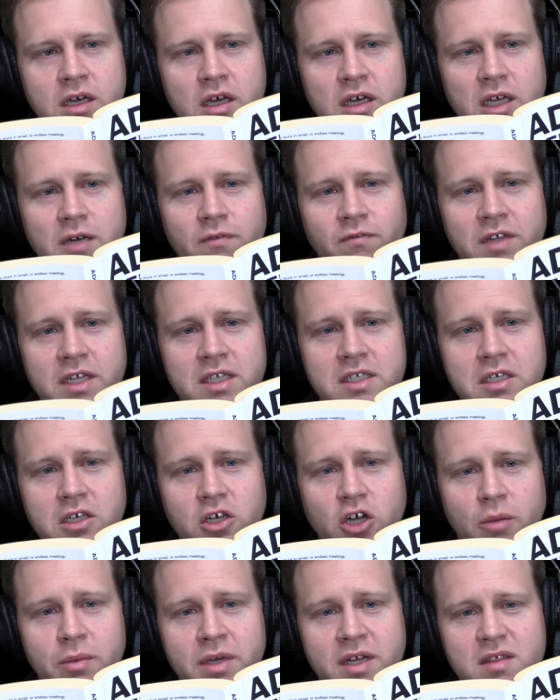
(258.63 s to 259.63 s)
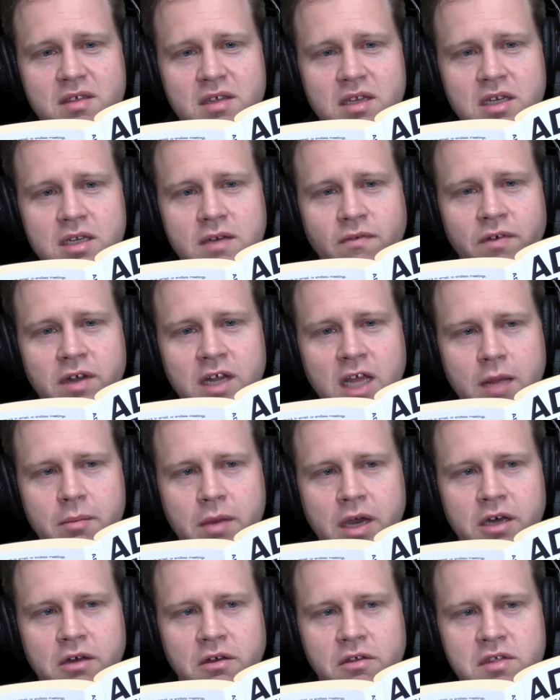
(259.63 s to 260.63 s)
conflicting comments in different
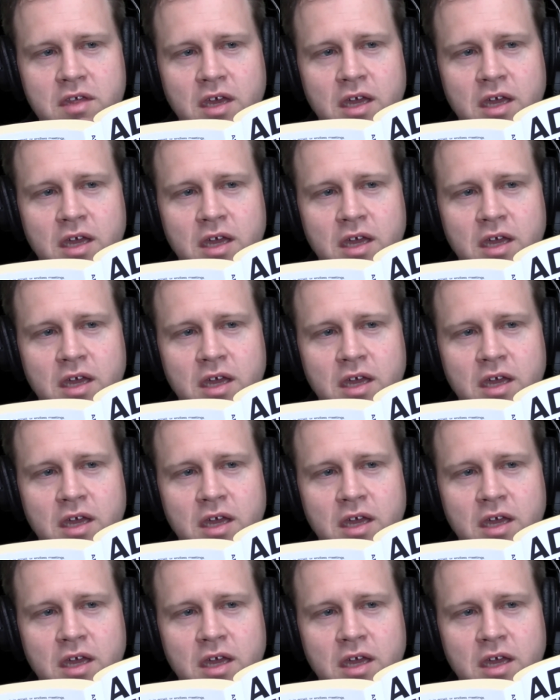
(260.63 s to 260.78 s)
emails,